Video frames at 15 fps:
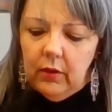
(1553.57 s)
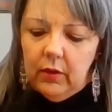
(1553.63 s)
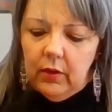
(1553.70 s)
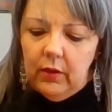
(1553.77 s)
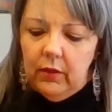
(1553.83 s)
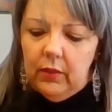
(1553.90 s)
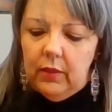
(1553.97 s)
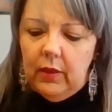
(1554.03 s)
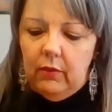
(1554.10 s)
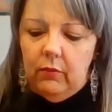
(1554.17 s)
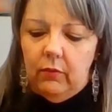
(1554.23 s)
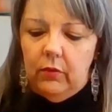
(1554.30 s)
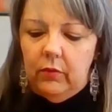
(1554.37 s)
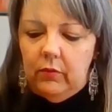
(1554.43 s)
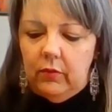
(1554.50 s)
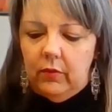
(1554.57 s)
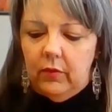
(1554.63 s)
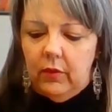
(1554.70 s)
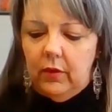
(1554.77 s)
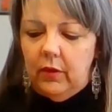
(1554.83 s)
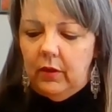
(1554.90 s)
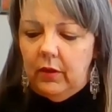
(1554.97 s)
Okay, that
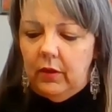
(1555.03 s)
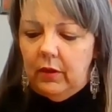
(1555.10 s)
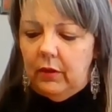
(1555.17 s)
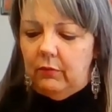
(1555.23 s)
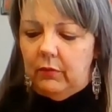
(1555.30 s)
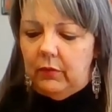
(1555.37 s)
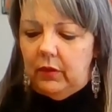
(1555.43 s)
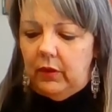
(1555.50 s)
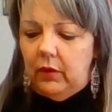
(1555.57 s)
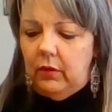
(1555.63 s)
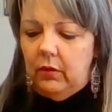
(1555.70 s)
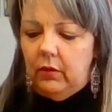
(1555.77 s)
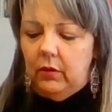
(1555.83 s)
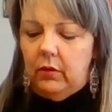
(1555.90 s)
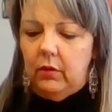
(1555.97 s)
one's empty.